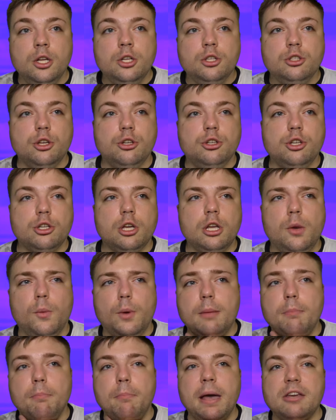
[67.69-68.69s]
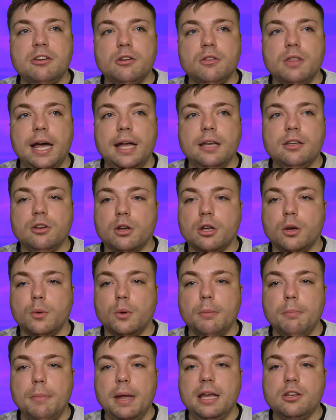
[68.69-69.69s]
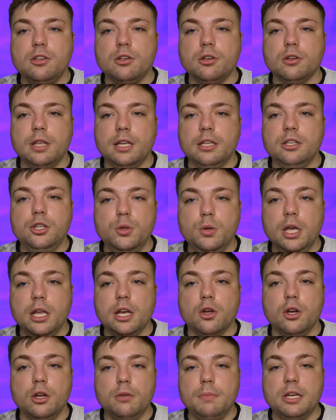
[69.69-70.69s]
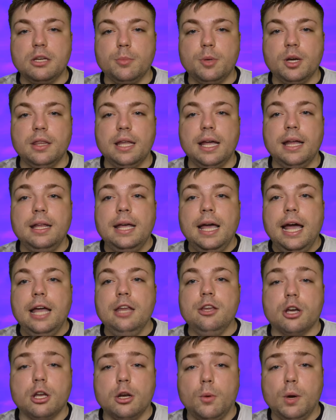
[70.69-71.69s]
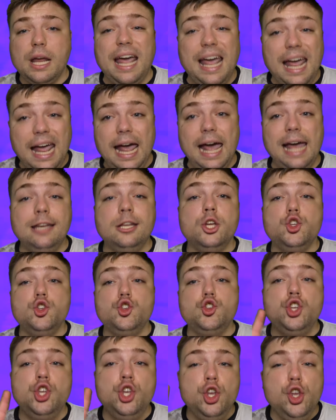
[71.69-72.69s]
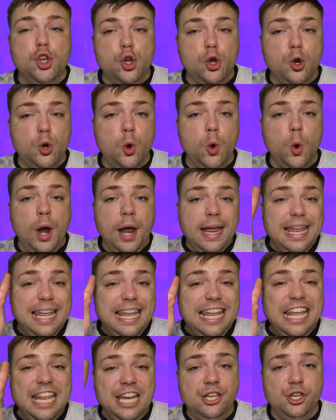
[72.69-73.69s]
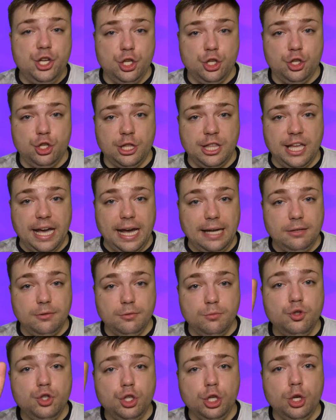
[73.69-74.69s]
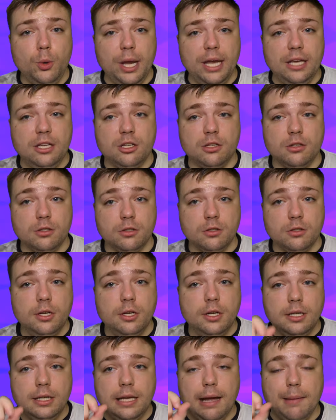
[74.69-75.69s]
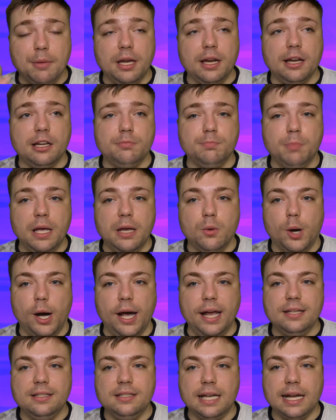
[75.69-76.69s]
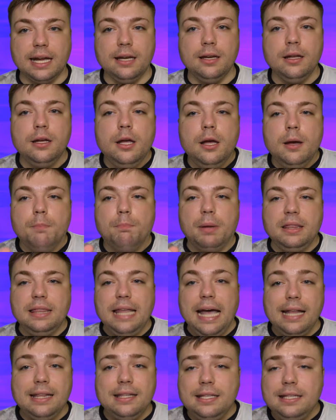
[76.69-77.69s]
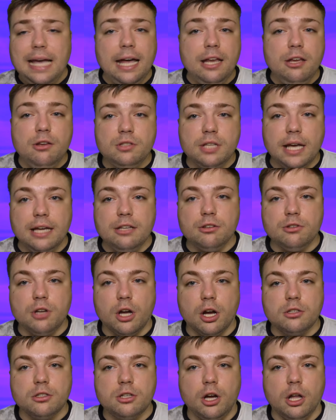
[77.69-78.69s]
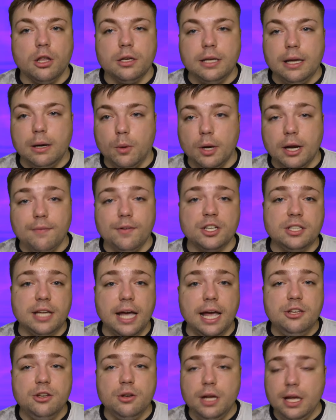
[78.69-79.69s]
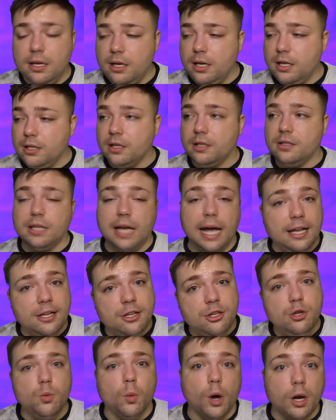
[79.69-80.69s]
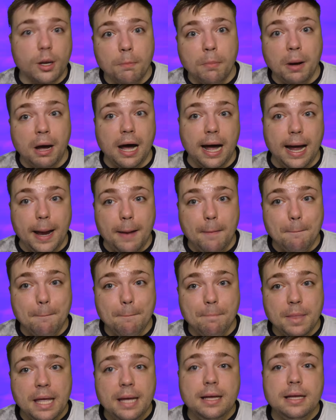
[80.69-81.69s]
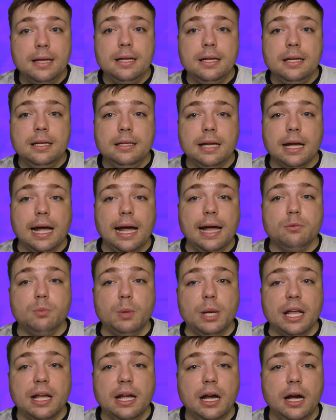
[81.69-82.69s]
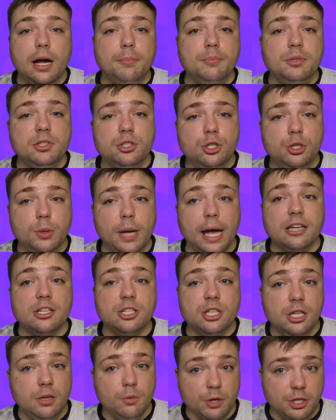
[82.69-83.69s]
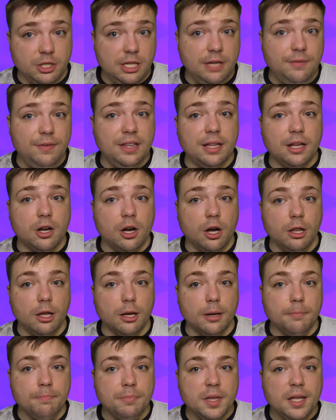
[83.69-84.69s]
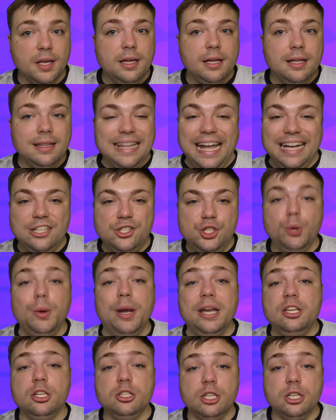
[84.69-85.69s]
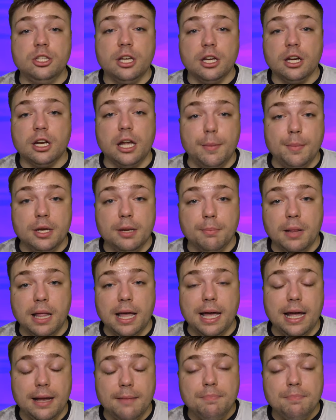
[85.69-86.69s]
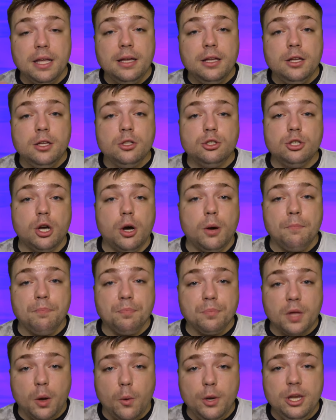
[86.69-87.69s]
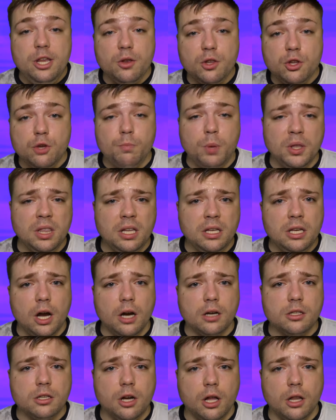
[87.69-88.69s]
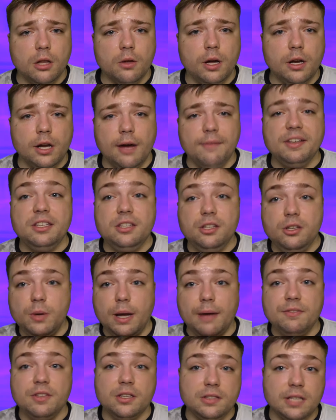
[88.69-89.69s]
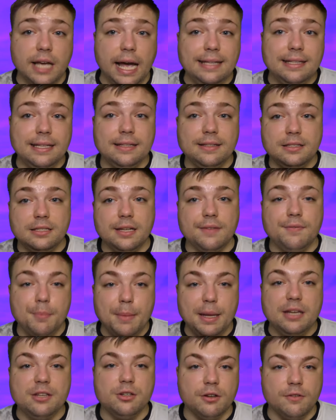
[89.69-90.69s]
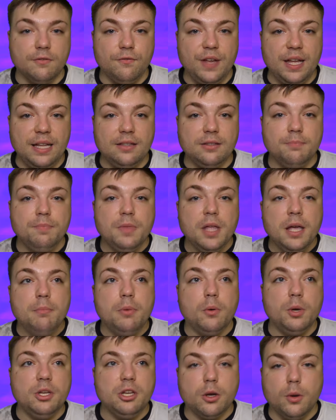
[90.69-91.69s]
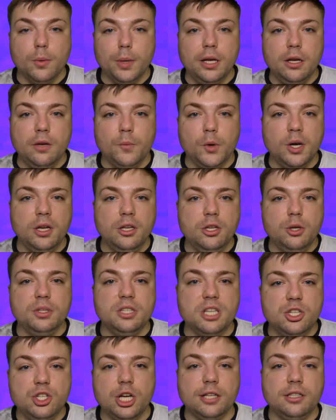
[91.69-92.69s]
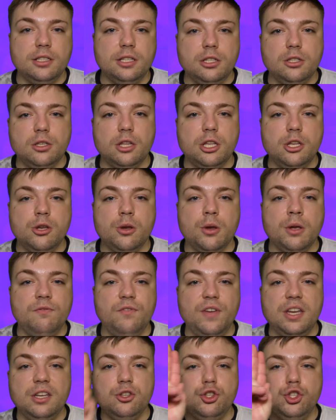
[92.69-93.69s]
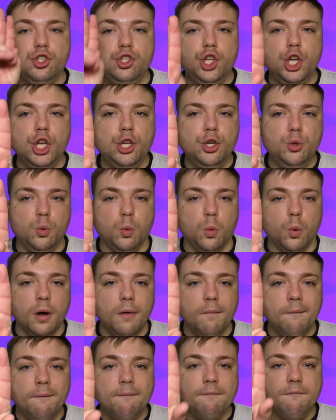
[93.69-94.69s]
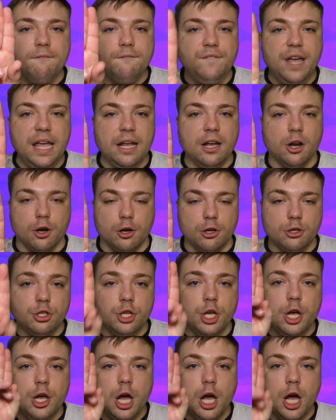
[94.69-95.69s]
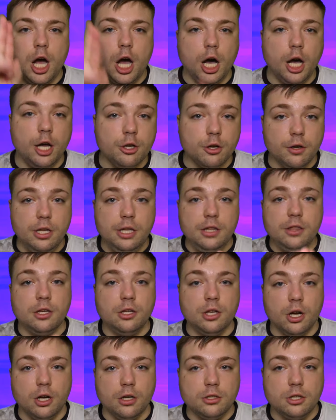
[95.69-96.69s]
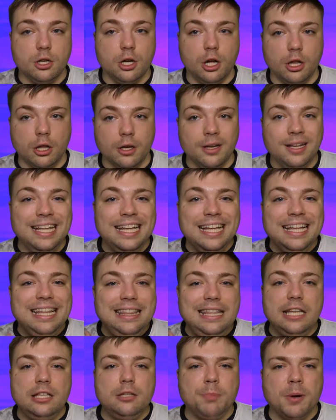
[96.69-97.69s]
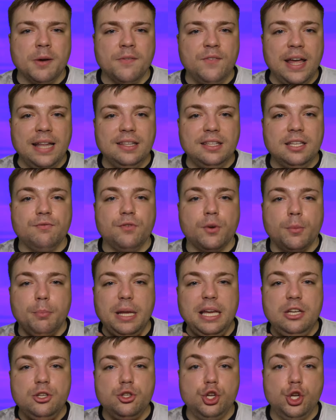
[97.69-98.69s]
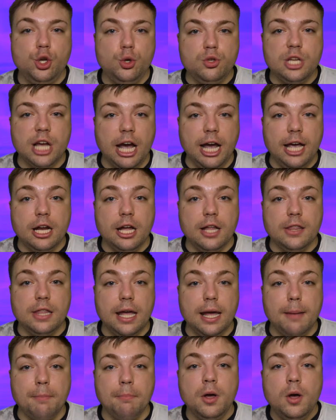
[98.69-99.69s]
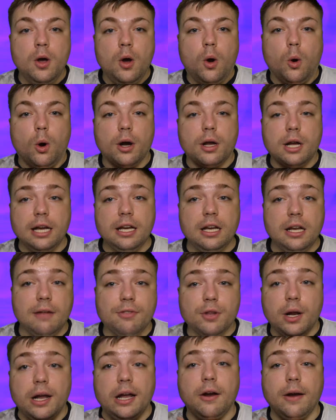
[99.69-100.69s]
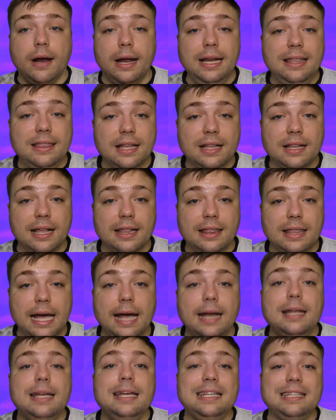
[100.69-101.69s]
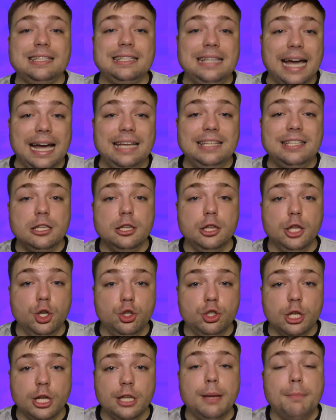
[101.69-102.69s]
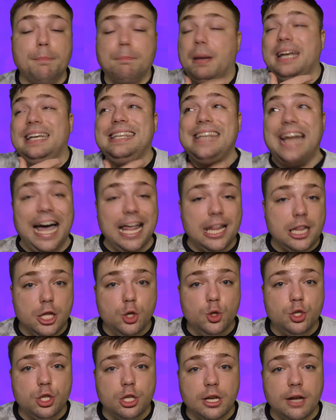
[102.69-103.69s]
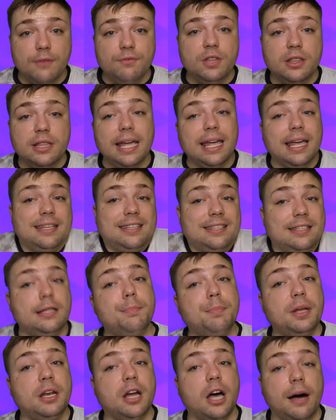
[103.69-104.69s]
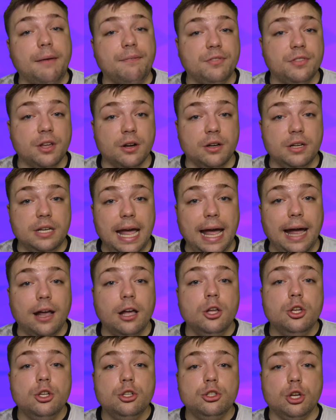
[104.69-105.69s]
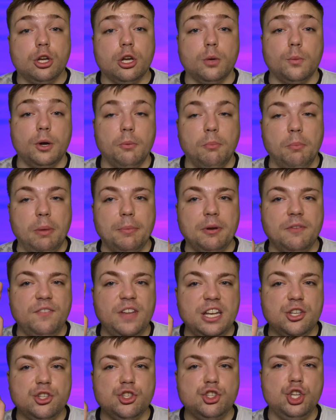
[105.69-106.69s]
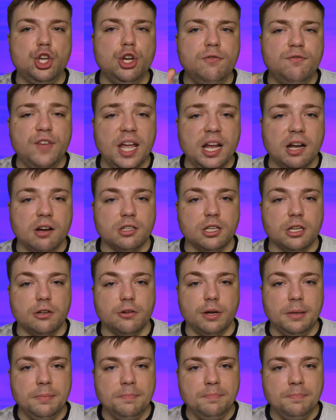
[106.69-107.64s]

So you're just gonna wanna measure that. You're gonna wanna make sure that you get a good measurement on that, and you're gonna wanna add 2 inches to that, 2 inches. Now I'm gonna explain why in a second, but that's how you size your dog's collar. Now whatever size you get is the size you wanna buy. Now guys, when it comes to actually receiving the collar, that 2 inches is gonna come into play. So when you put the dog's collar on, obviously you have to size it and stuff and make sure it fits. But what you're gonna wanna do is adjust it so that you can fit 2 fingers underneath the dog's collar. This prevents it from being too tight on them or cutting off their ear or anything like that. It's nice and loose on them, but not loose enough that they can slip it off their neck. So you're gonna wanna be able to fit 2 fingers under it.